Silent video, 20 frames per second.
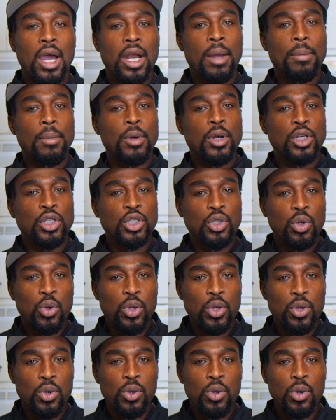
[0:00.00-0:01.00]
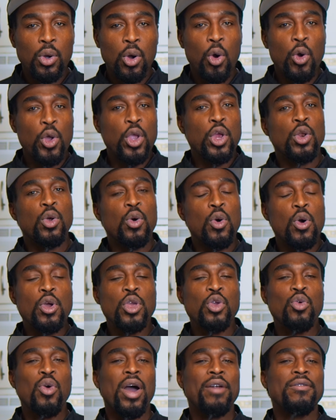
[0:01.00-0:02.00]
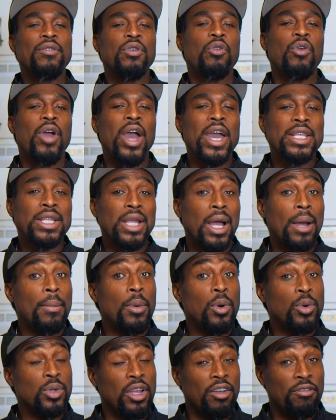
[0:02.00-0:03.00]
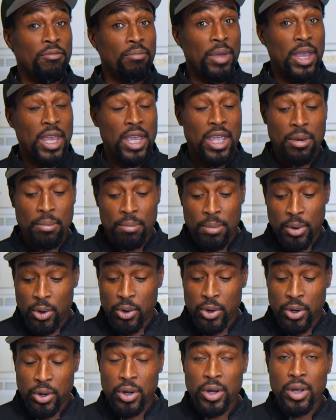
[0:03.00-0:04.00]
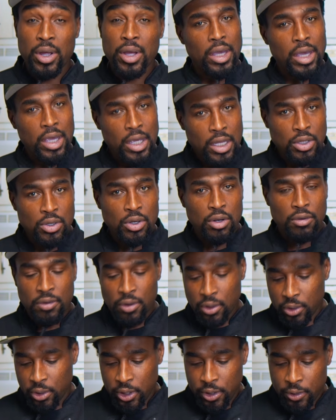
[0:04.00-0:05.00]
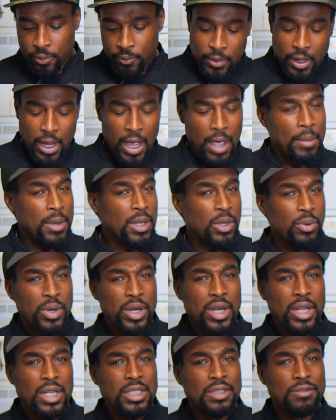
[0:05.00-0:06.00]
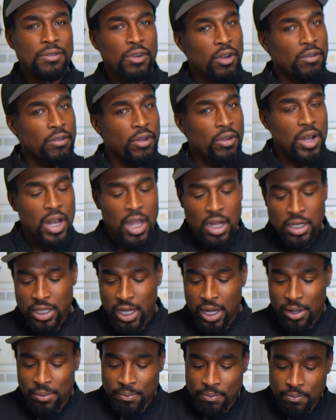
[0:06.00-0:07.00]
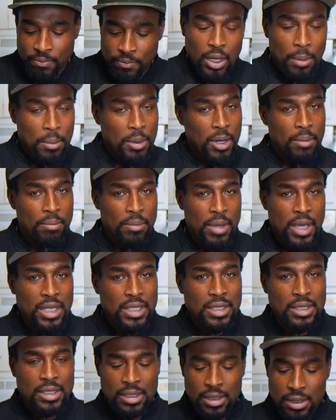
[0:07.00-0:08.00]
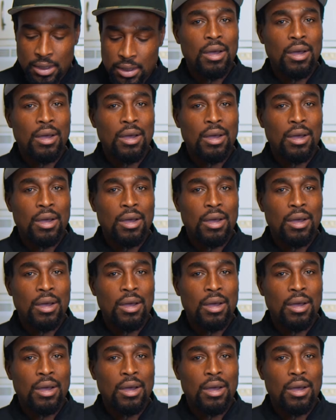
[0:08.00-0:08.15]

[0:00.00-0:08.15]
And I'm going to show you how you know you have the right amount of baking powder into the flour. I've been doing this for a very long time. So I'm going to mix